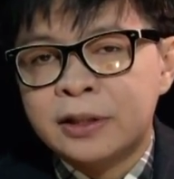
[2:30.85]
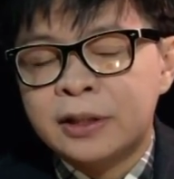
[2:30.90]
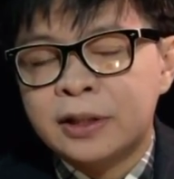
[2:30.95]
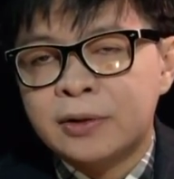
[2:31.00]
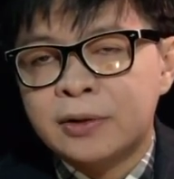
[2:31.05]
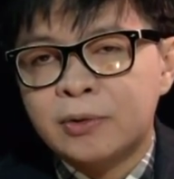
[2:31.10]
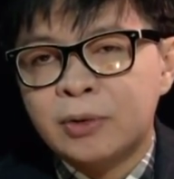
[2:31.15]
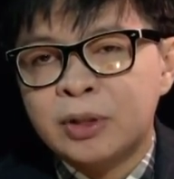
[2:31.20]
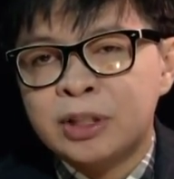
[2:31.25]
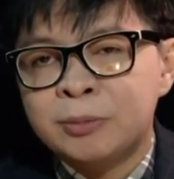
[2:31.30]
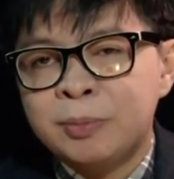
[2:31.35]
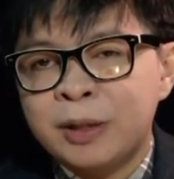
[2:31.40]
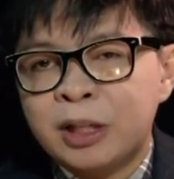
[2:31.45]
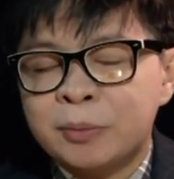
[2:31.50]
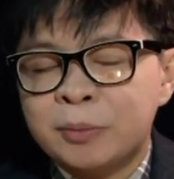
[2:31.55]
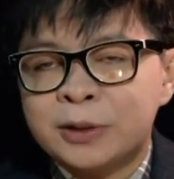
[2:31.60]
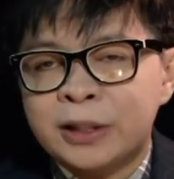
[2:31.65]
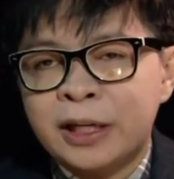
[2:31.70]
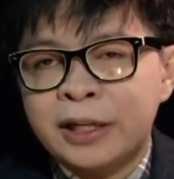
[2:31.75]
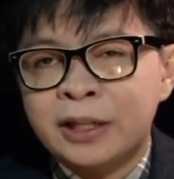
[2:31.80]
Now, when we
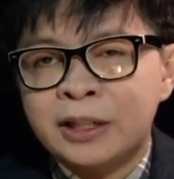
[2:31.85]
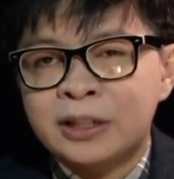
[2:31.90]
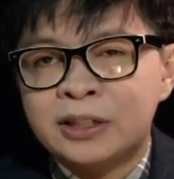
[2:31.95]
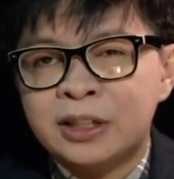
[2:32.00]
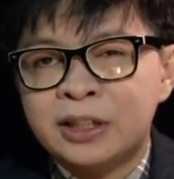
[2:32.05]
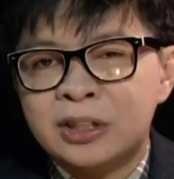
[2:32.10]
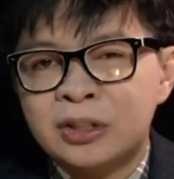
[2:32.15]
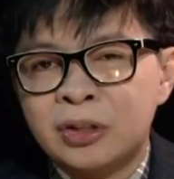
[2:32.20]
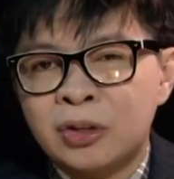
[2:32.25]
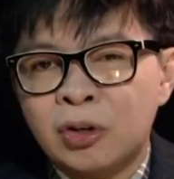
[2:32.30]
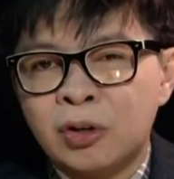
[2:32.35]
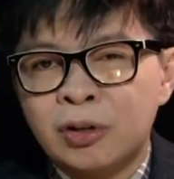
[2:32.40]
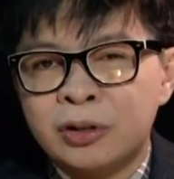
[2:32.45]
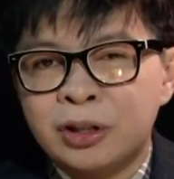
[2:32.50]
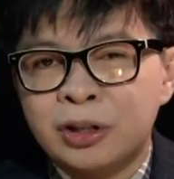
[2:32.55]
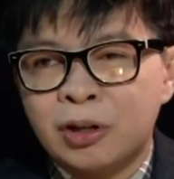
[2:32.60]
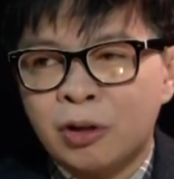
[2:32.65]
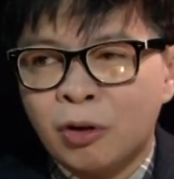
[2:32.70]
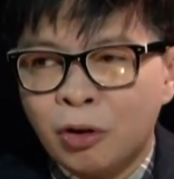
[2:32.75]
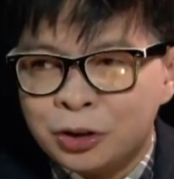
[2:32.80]
speak of sciences and all
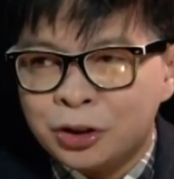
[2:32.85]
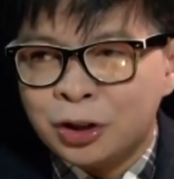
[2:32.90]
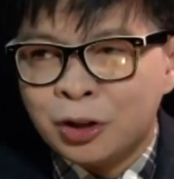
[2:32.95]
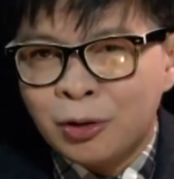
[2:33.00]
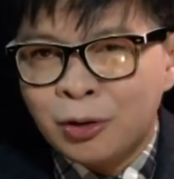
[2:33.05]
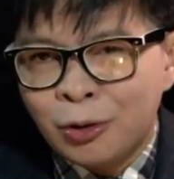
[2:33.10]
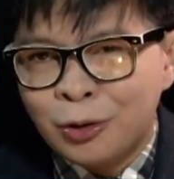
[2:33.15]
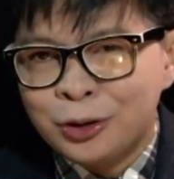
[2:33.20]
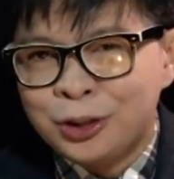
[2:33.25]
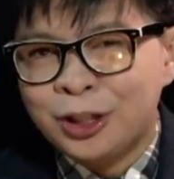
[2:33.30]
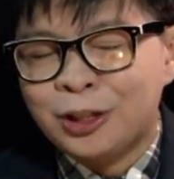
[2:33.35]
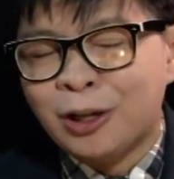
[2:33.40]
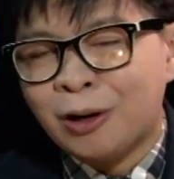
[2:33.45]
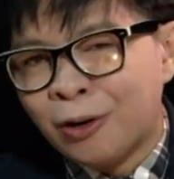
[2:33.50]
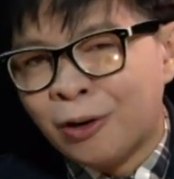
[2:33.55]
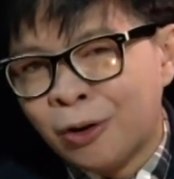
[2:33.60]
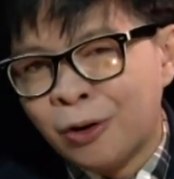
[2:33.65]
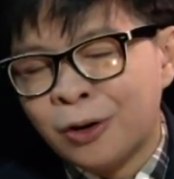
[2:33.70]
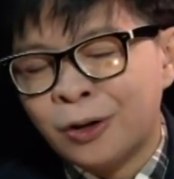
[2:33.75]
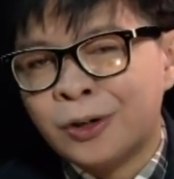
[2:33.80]
the logi, the
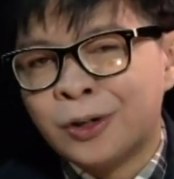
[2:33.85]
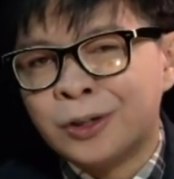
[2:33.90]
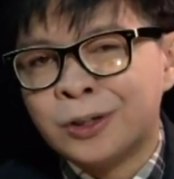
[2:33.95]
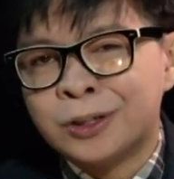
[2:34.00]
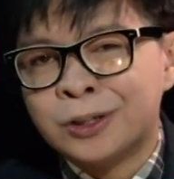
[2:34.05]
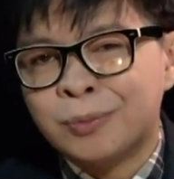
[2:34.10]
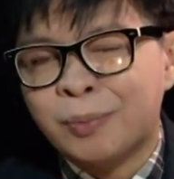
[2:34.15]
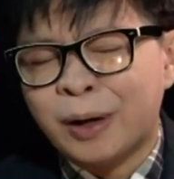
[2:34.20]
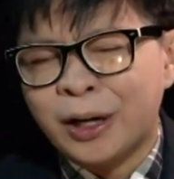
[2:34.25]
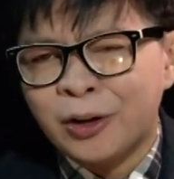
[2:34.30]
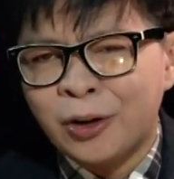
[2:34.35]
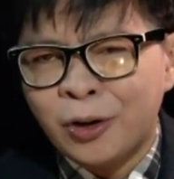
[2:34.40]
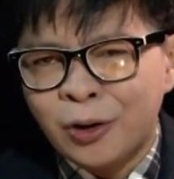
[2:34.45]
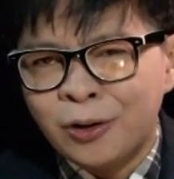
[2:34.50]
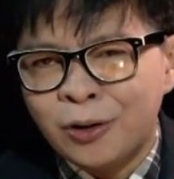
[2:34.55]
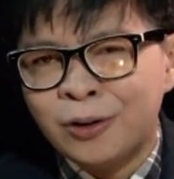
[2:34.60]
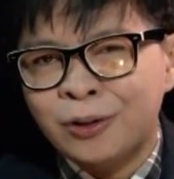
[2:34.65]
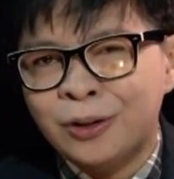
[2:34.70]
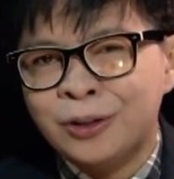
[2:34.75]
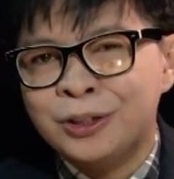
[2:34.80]
logos,
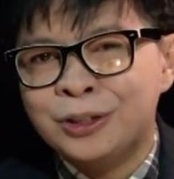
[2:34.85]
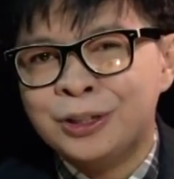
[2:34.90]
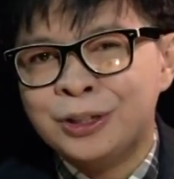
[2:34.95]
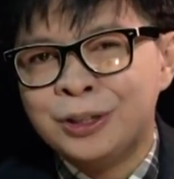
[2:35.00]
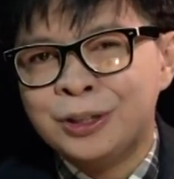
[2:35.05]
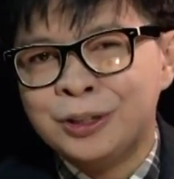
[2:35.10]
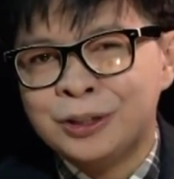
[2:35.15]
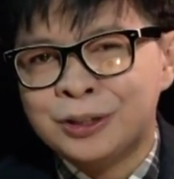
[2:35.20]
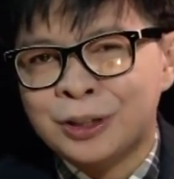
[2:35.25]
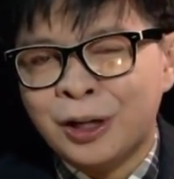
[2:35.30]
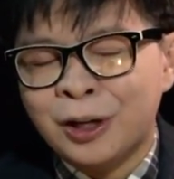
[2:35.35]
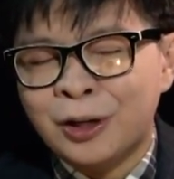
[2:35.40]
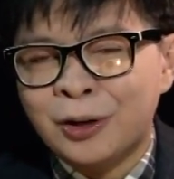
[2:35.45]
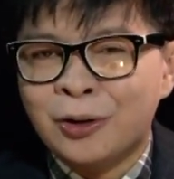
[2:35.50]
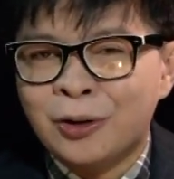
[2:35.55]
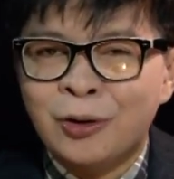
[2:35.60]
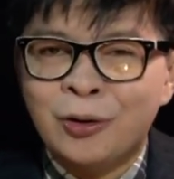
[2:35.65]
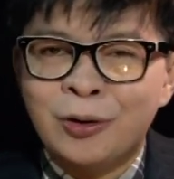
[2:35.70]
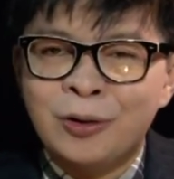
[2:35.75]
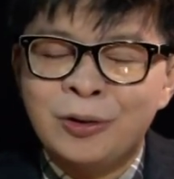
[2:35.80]
biology,
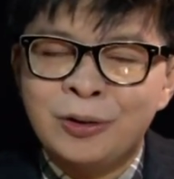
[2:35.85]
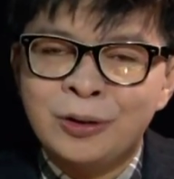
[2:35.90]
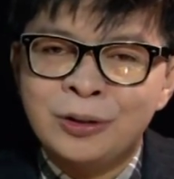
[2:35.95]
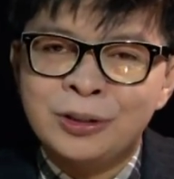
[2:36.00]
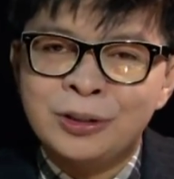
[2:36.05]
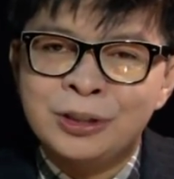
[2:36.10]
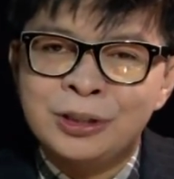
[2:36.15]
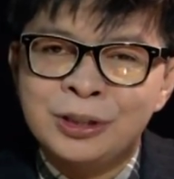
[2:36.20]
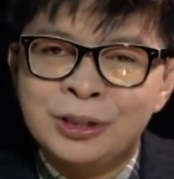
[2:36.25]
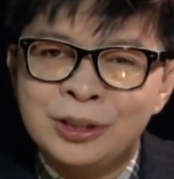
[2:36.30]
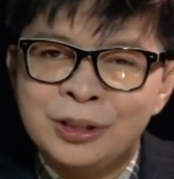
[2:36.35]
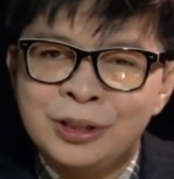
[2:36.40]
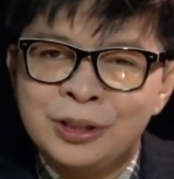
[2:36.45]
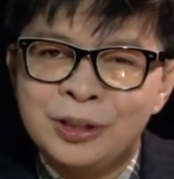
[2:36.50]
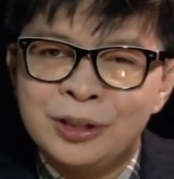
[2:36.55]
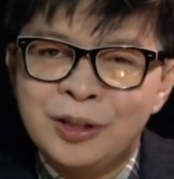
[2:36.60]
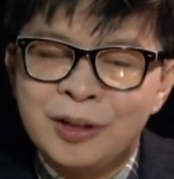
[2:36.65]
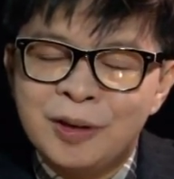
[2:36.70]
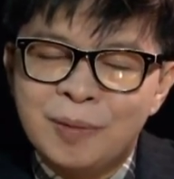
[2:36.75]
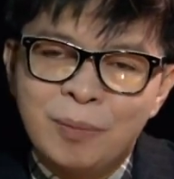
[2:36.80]

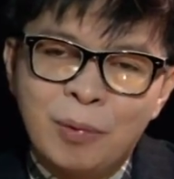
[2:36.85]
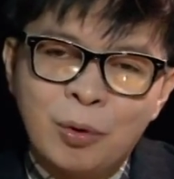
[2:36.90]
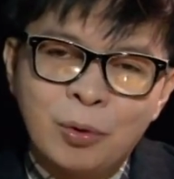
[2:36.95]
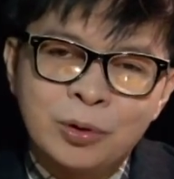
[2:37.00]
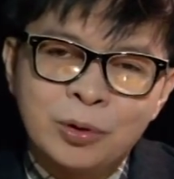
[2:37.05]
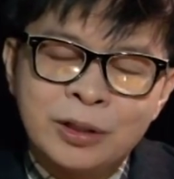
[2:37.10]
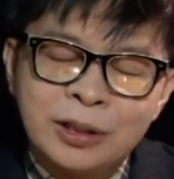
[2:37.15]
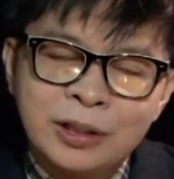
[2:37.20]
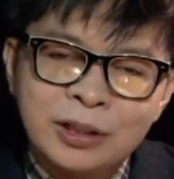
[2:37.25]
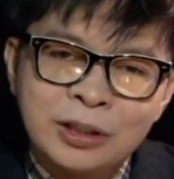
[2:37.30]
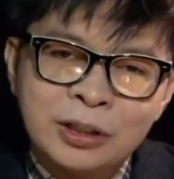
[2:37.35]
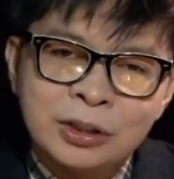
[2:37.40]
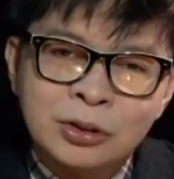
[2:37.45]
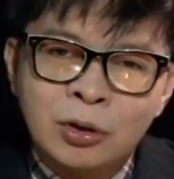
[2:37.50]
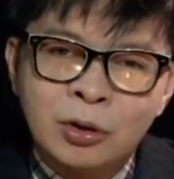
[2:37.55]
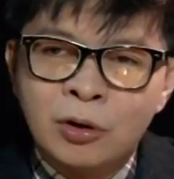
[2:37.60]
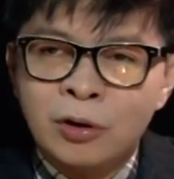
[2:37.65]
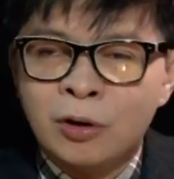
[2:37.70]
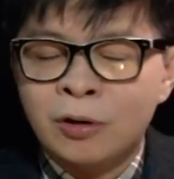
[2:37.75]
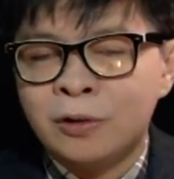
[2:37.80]
psychology, botany,
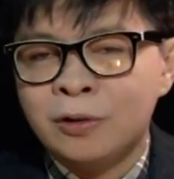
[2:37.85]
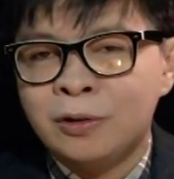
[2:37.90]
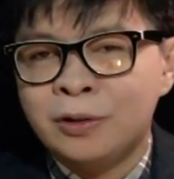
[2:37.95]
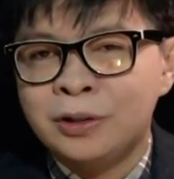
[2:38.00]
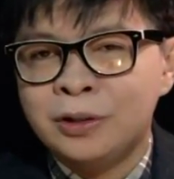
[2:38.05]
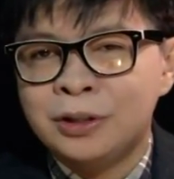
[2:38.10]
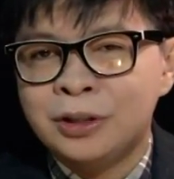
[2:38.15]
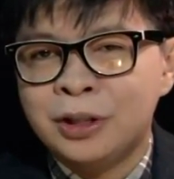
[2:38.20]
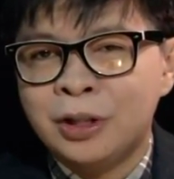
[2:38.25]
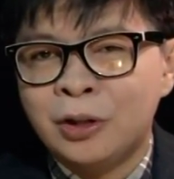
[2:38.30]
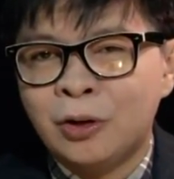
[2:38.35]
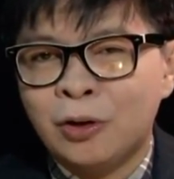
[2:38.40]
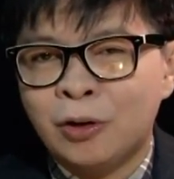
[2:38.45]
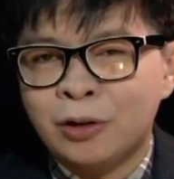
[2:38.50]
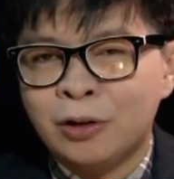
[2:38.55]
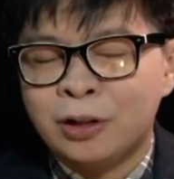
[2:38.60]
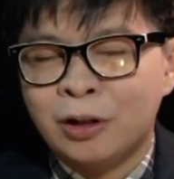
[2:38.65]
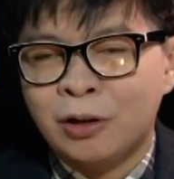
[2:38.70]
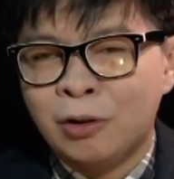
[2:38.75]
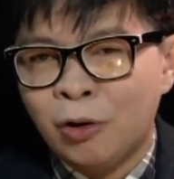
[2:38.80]
zoology, and
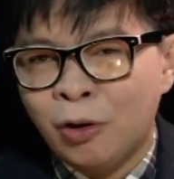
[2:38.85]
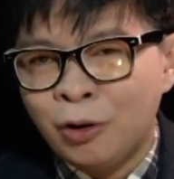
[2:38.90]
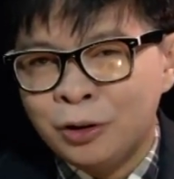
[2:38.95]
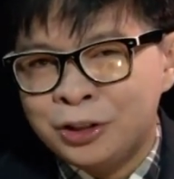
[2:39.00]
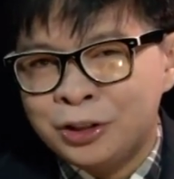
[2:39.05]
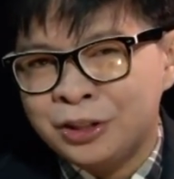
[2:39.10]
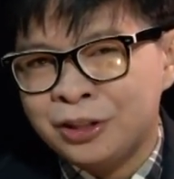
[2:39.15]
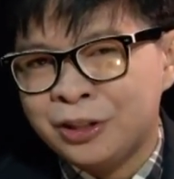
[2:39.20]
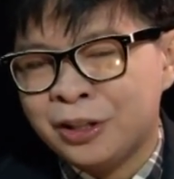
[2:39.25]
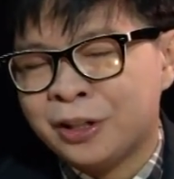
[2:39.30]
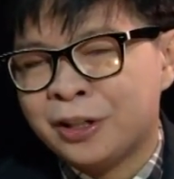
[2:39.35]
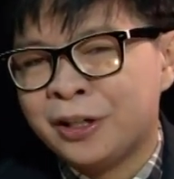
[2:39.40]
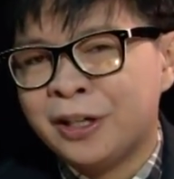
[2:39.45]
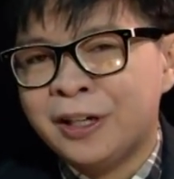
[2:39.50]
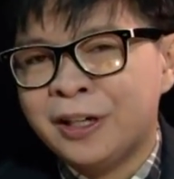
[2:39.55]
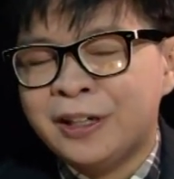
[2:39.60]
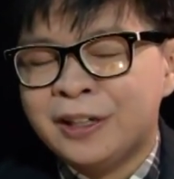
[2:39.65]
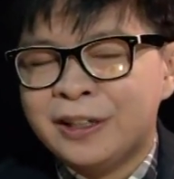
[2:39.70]
all the logi there,